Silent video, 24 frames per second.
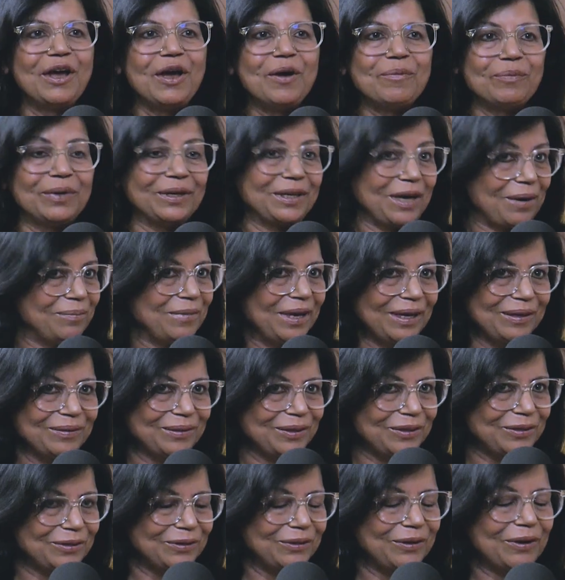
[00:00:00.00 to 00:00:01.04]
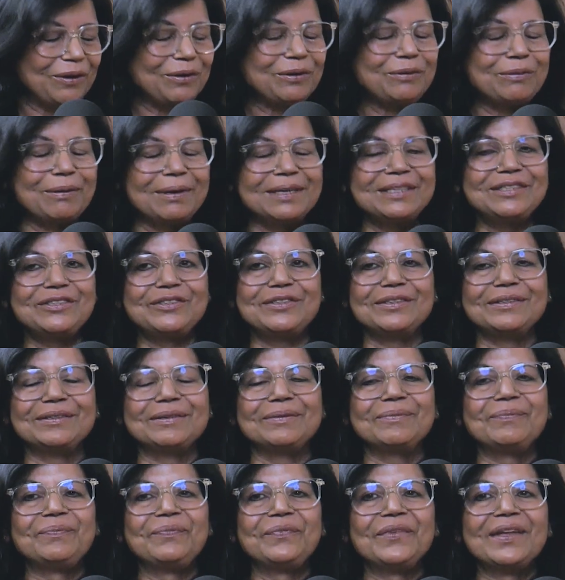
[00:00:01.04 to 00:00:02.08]
But coming to your
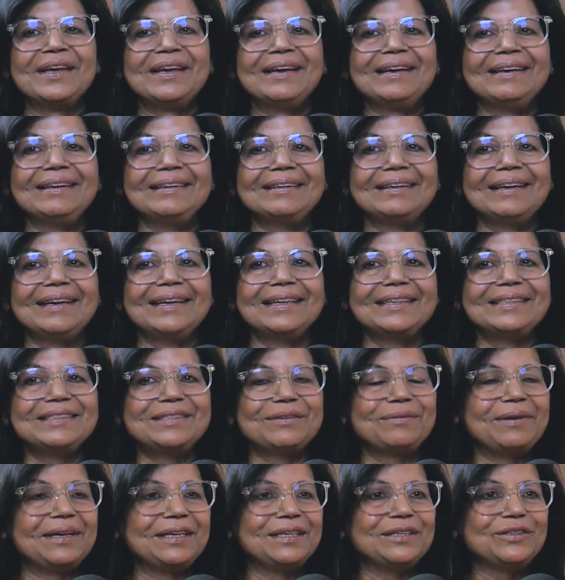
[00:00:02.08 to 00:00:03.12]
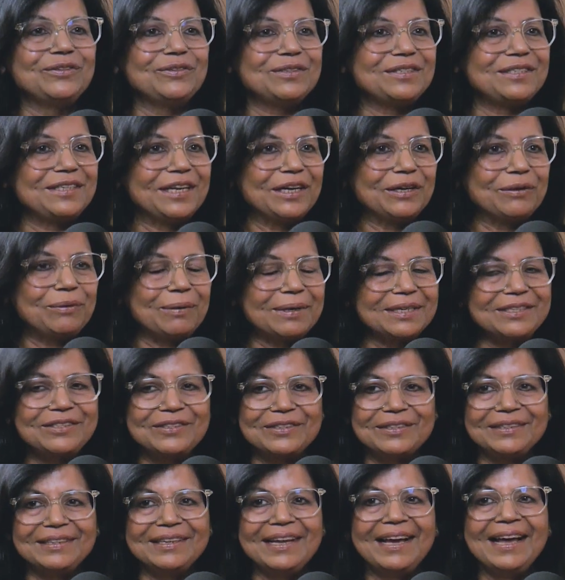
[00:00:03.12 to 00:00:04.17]
question, and it's a very interesting
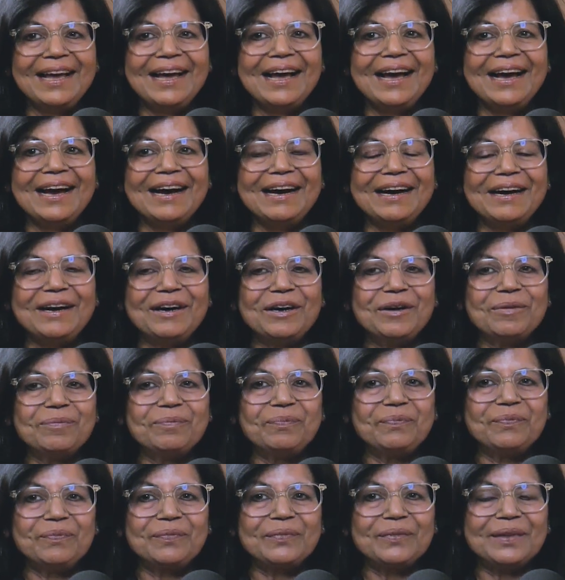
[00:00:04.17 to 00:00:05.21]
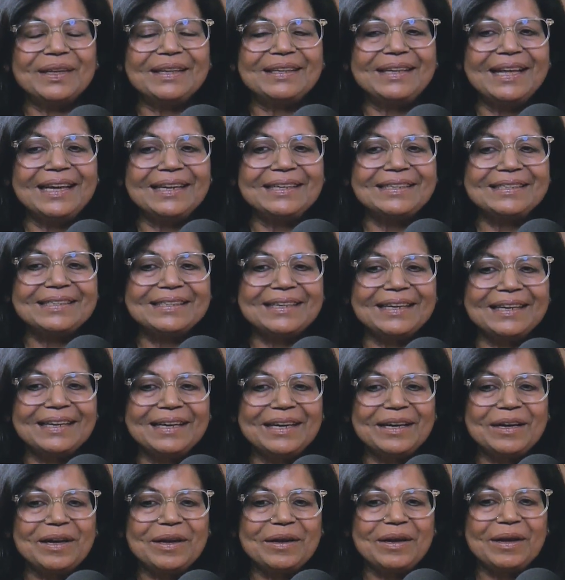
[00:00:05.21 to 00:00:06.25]
question, that
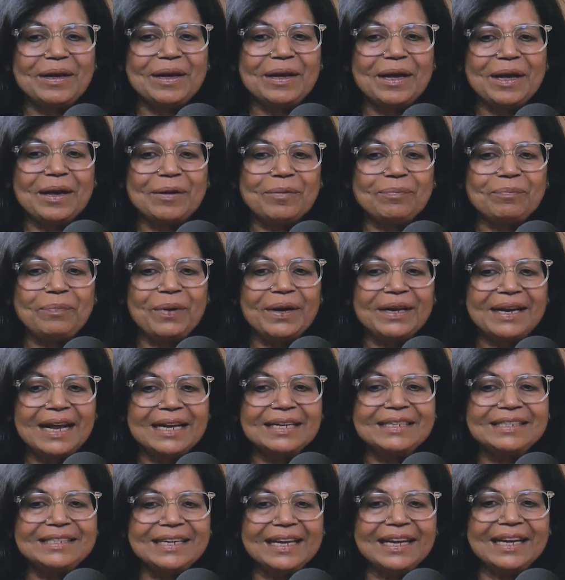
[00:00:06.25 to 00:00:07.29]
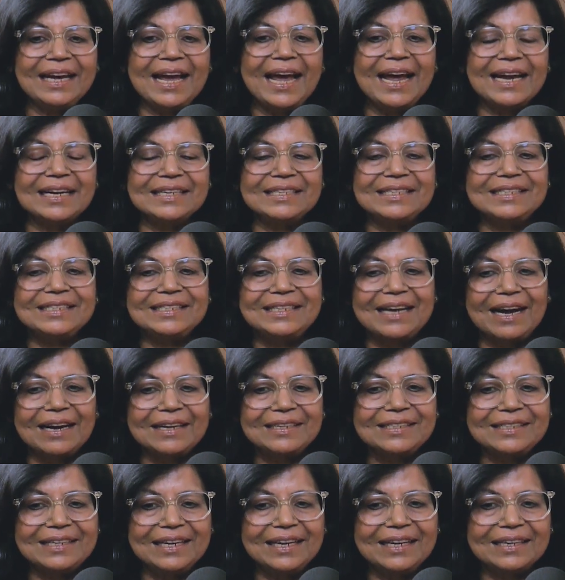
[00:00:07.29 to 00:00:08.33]
parenting and
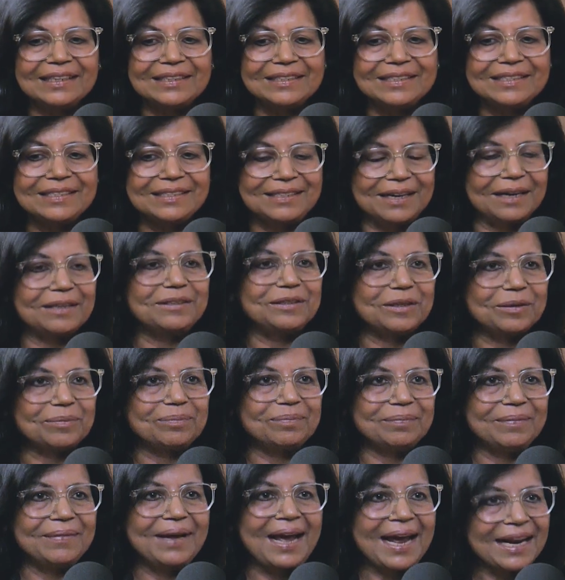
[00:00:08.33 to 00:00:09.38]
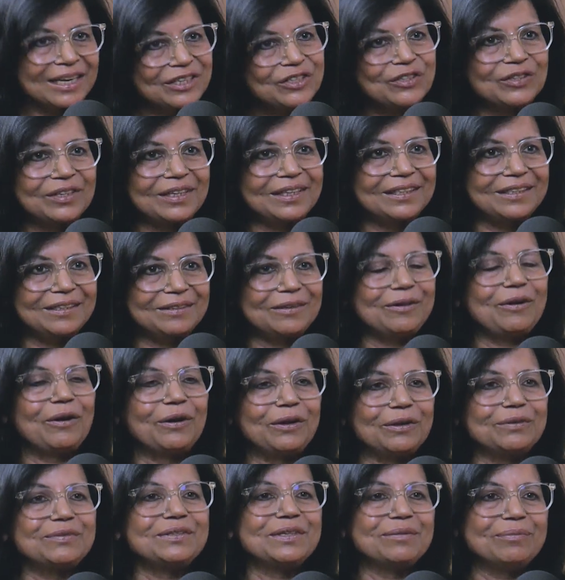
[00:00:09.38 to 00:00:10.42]
starting a startup, actually, there are a
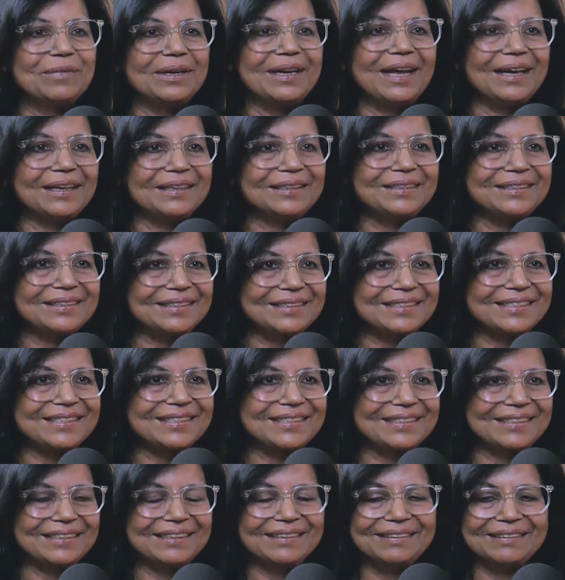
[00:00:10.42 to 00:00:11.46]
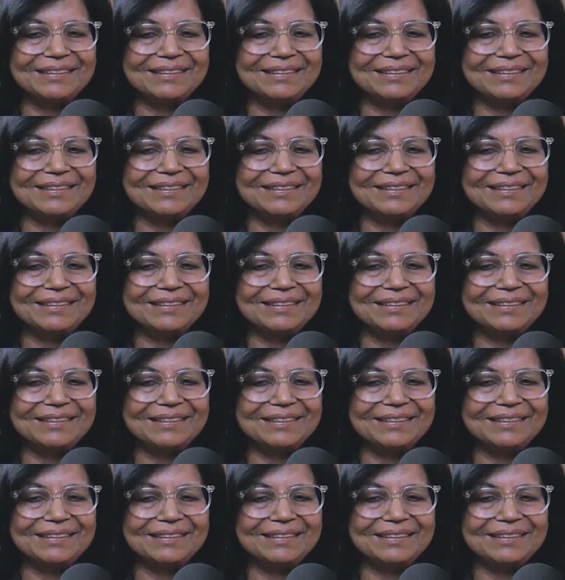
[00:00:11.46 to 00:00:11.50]
lot of similarities,